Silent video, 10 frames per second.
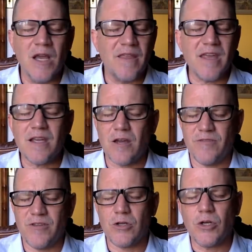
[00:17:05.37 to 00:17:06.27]
Think of
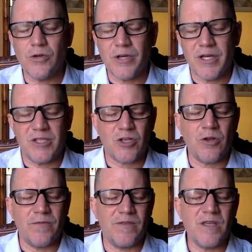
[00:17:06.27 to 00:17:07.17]
the courage
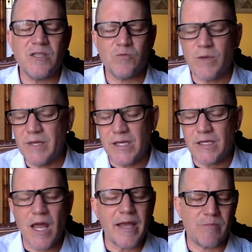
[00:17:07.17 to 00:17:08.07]
of these women
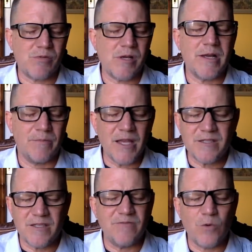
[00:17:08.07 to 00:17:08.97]
like
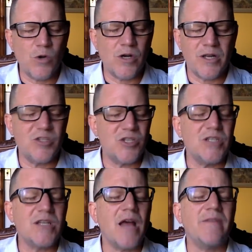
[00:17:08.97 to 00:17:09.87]
Blasey Ford, and
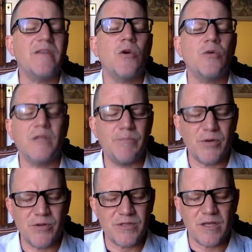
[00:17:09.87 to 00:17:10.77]
she's not the only
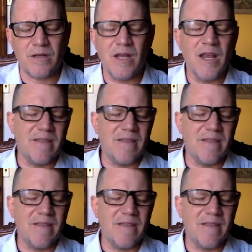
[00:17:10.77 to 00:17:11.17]
person.